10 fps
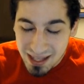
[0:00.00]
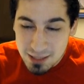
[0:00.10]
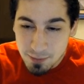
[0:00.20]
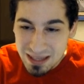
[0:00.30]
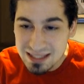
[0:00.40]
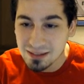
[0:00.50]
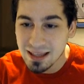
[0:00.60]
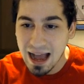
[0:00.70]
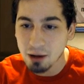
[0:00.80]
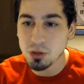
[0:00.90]
but that's
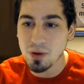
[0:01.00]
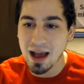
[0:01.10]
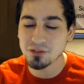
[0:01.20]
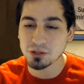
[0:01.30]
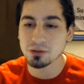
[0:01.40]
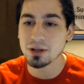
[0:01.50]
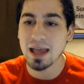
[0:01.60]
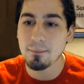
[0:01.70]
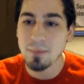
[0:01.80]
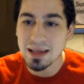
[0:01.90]
basically how you have to look
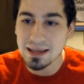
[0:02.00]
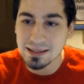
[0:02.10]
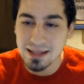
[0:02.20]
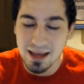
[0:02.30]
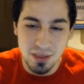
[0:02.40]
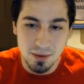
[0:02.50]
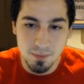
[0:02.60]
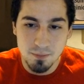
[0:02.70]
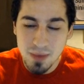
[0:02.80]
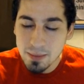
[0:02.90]
at making a deck that
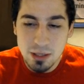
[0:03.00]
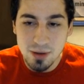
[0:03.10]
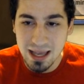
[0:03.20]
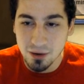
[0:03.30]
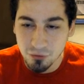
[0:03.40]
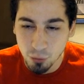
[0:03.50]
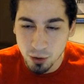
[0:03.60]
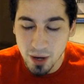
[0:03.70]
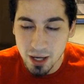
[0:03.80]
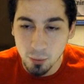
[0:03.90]
maybe you can't
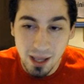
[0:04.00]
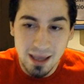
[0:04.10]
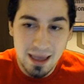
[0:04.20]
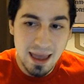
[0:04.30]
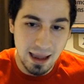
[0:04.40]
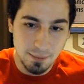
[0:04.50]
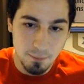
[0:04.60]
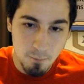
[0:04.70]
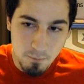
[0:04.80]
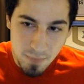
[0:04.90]
afford right away,
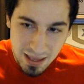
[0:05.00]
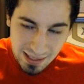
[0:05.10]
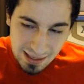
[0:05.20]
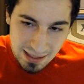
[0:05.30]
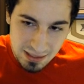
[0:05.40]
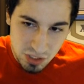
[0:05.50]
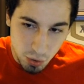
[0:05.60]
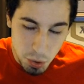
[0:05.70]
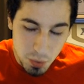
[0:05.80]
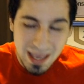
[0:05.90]
and making it
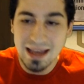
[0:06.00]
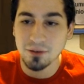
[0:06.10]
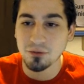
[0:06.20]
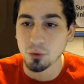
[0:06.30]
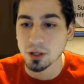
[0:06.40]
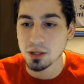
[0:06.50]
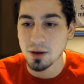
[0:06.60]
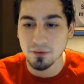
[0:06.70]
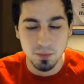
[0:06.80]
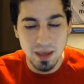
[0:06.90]
so you can afford it.
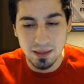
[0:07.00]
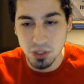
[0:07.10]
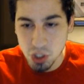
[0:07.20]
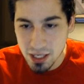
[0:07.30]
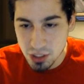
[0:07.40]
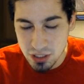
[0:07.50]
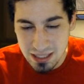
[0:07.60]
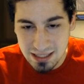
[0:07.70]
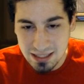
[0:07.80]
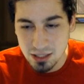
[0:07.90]
You have to make the changes
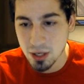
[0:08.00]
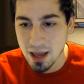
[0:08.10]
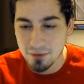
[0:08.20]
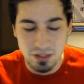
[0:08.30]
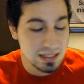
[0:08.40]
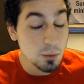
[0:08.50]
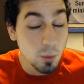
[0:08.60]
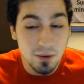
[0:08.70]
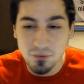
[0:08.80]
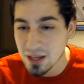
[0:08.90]
necessary, you have to see
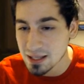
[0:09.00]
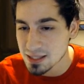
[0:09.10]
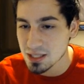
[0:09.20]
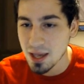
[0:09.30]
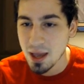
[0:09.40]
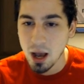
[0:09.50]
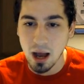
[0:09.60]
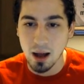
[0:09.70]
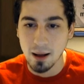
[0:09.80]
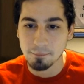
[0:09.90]
what fits,
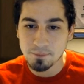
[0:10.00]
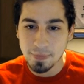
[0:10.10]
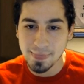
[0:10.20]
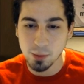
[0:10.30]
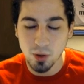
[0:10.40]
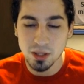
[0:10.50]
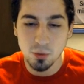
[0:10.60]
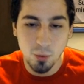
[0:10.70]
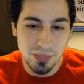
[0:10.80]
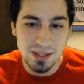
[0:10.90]
and what
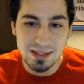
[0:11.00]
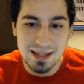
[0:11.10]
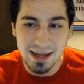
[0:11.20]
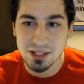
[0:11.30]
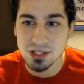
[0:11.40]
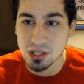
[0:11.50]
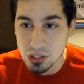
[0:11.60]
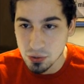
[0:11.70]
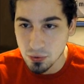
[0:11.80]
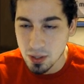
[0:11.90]
you want the deck to
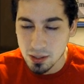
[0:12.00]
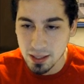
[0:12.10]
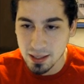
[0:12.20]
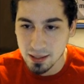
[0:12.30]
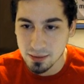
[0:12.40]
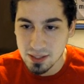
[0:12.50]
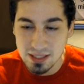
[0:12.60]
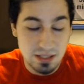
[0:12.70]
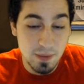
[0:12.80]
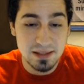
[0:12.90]
do. And
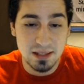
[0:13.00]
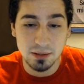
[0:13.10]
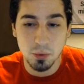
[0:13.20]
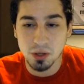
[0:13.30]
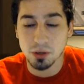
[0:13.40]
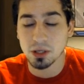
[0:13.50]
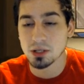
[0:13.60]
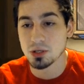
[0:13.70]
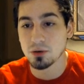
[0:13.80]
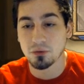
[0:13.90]
this is basically what you're going to
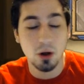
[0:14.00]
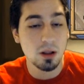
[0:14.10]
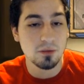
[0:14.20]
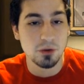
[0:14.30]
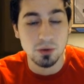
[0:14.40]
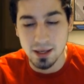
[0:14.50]
do for all of your